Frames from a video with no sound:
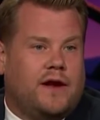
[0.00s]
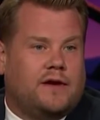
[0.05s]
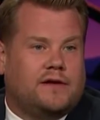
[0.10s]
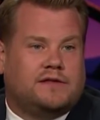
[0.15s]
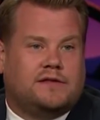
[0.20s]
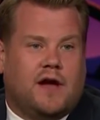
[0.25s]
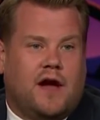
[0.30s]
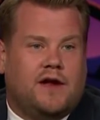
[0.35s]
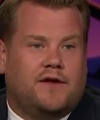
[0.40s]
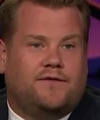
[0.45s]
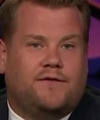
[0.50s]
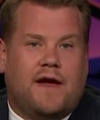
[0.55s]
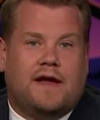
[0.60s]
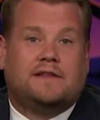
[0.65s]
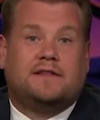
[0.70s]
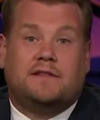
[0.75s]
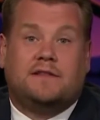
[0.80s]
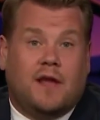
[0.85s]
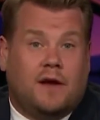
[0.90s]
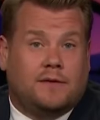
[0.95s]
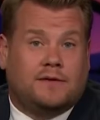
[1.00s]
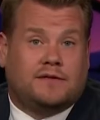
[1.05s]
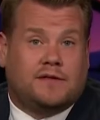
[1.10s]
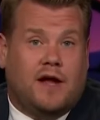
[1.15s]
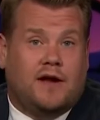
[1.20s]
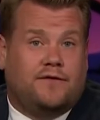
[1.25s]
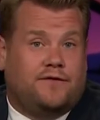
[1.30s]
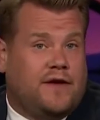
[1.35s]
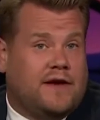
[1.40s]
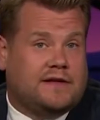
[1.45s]
of not taking
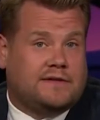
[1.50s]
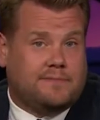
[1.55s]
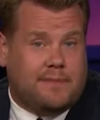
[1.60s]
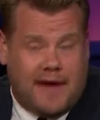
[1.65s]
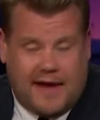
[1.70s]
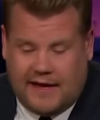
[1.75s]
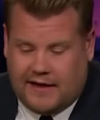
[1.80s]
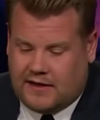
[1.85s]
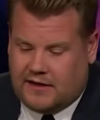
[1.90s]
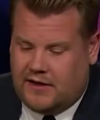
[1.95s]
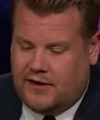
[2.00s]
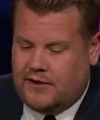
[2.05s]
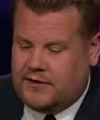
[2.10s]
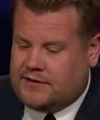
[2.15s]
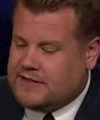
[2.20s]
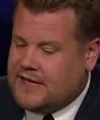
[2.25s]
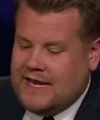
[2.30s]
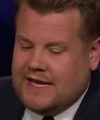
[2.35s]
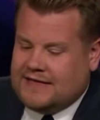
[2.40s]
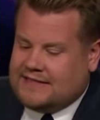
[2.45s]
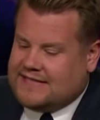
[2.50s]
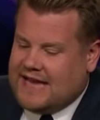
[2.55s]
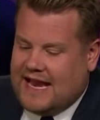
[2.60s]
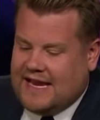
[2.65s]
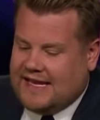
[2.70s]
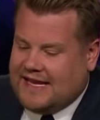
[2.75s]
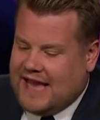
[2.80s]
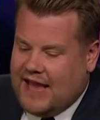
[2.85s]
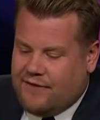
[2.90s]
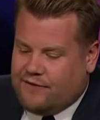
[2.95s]
any more of that guy's crap at
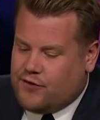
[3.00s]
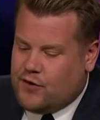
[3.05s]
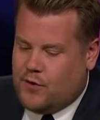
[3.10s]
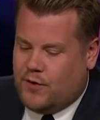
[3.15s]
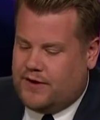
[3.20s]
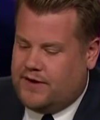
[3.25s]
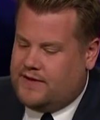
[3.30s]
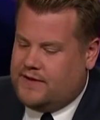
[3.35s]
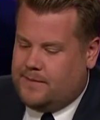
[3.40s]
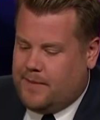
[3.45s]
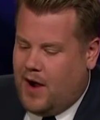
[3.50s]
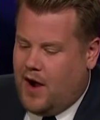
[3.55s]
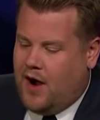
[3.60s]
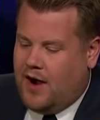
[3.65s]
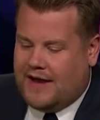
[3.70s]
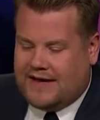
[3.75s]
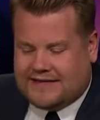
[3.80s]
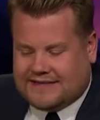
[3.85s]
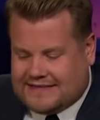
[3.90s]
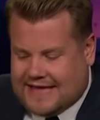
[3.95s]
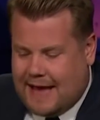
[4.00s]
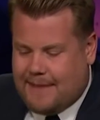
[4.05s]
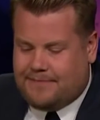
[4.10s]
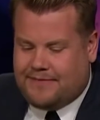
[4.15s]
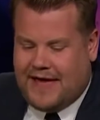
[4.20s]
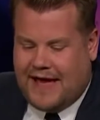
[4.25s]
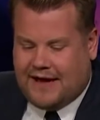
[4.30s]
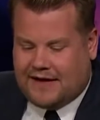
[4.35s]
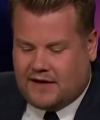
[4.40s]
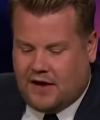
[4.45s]
the end of the bar, you should know that there
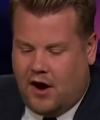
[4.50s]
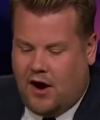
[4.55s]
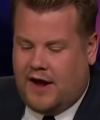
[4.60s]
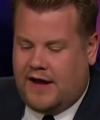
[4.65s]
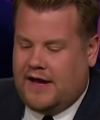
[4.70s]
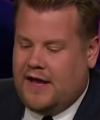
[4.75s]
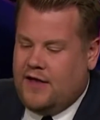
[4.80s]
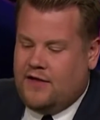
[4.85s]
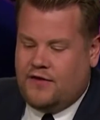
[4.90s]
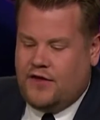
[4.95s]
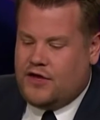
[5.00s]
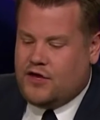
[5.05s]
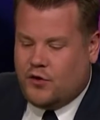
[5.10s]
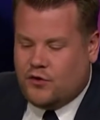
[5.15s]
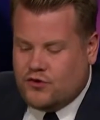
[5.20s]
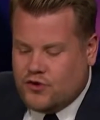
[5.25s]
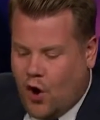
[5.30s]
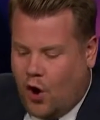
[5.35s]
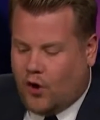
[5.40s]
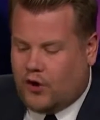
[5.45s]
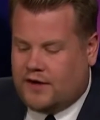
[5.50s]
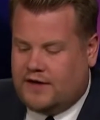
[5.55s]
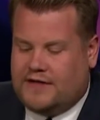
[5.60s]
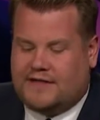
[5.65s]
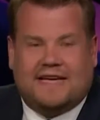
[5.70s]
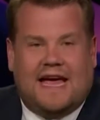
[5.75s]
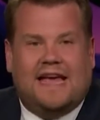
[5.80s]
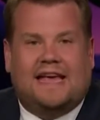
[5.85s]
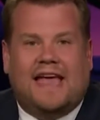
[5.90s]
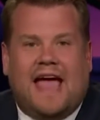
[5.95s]
are side effects, and those side effects
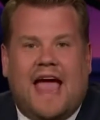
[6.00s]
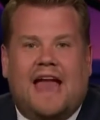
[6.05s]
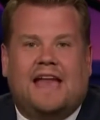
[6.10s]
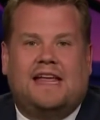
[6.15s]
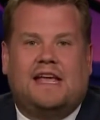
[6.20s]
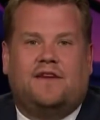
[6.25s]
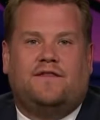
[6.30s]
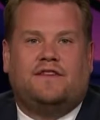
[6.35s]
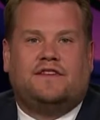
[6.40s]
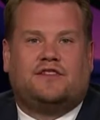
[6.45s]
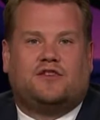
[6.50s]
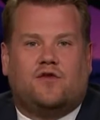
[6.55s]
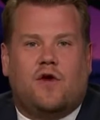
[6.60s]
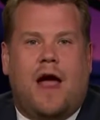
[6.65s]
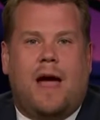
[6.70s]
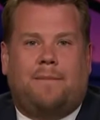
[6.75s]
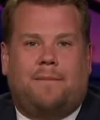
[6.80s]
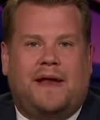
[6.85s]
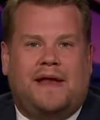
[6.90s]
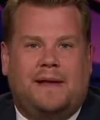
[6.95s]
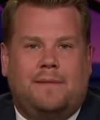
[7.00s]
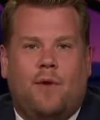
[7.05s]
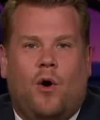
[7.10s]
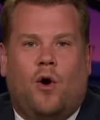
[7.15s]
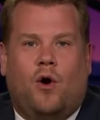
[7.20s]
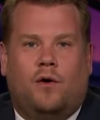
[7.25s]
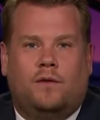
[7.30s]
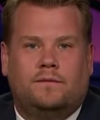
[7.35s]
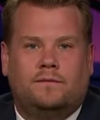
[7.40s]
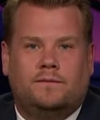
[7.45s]
may include telling
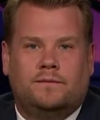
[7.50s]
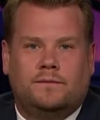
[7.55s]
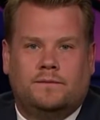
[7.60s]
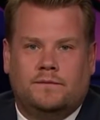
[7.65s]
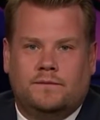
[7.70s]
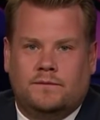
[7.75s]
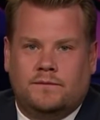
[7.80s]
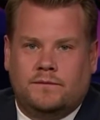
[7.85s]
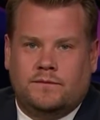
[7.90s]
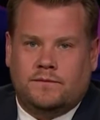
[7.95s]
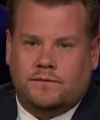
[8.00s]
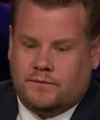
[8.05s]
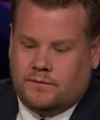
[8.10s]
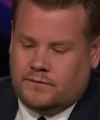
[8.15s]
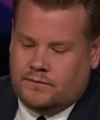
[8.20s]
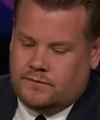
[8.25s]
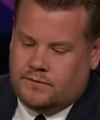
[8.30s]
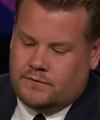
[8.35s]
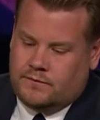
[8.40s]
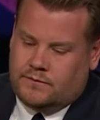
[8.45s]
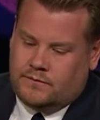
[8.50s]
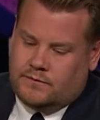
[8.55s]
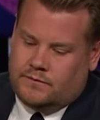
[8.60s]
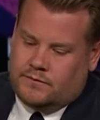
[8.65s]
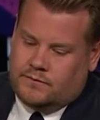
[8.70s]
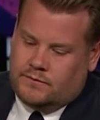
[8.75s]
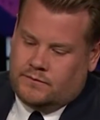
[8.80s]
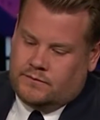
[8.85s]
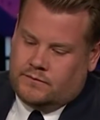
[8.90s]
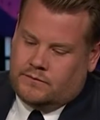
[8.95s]
everyone in the bar except that
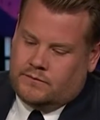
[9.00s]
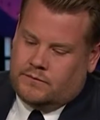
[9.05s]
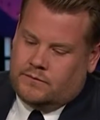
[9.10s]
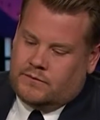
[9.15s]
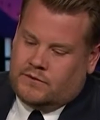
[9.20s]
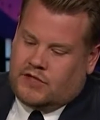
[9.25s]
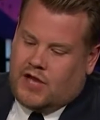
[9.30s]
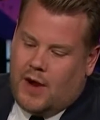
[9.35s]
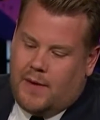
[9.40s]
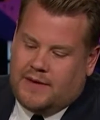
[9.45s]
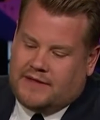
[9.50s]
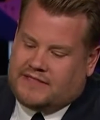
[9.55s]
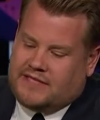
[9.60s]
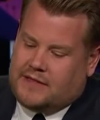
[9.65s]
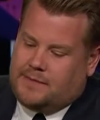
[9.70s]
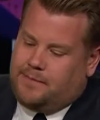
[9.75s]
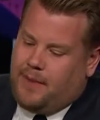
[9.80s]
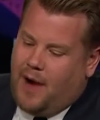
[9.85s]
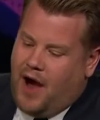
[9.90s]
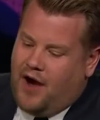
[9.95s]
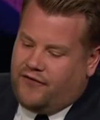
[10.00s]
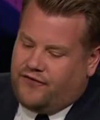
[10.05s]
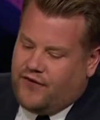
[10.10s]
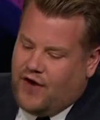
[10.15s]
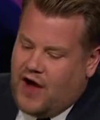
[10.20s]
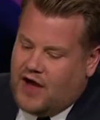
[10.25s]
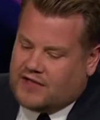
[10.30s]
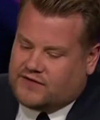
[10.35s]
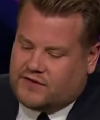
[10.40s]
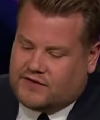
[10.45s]
guy that you're not going to take
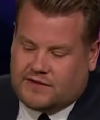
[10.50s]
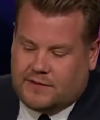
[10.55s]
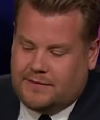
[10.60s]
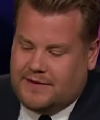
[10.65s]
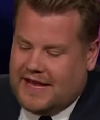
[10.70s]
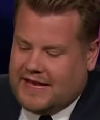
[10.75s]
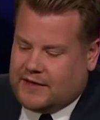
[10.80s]
any of his